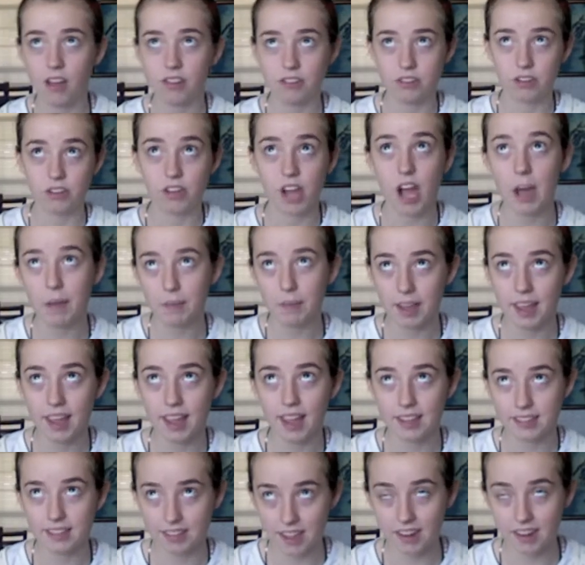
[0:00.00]
comment
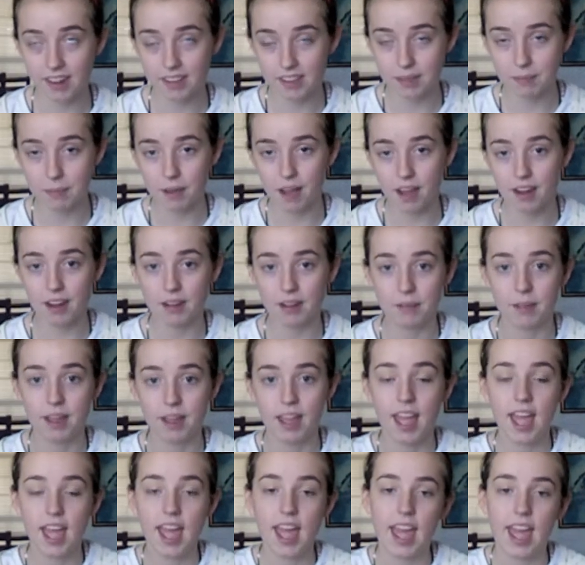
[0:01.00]
down at the bottom,
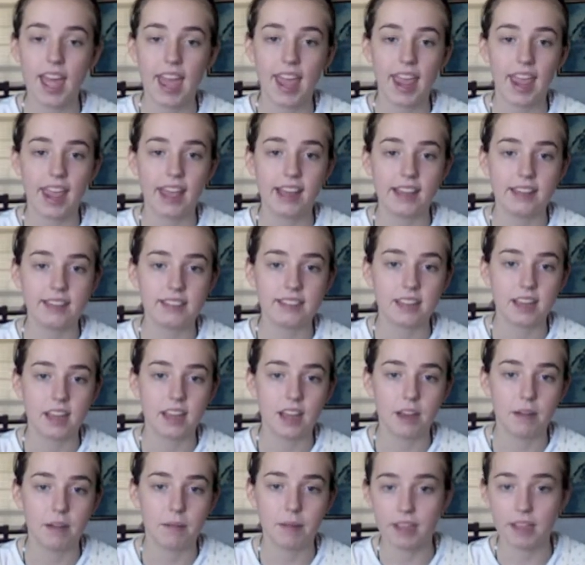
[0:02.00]

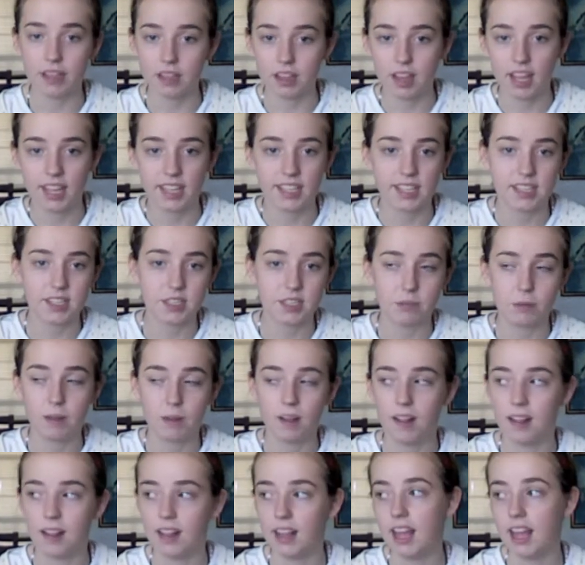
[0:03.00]
and like as
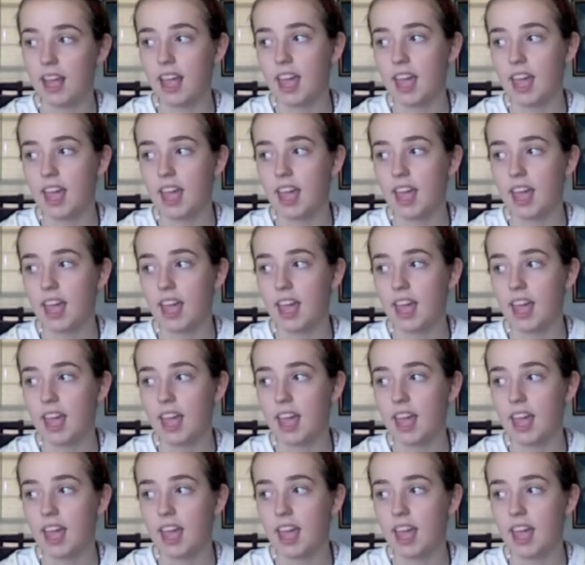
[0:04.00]
well.